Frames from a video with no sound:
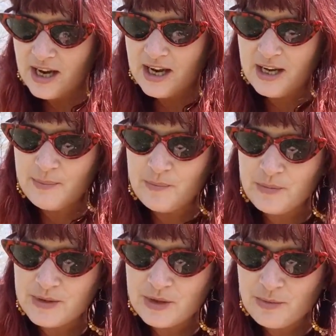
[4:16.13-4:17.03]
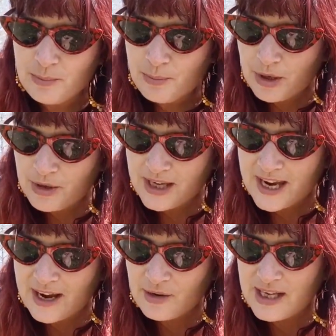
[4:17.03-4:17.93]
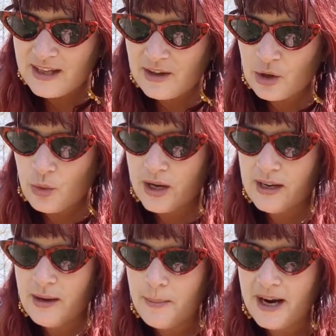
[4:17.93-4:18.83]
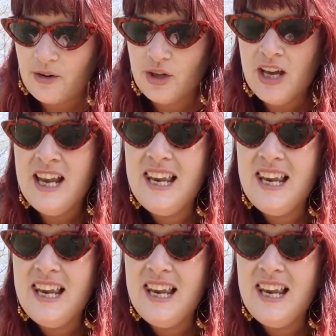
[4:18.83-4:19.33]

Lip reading: sort of poking out here, that are quite apparent.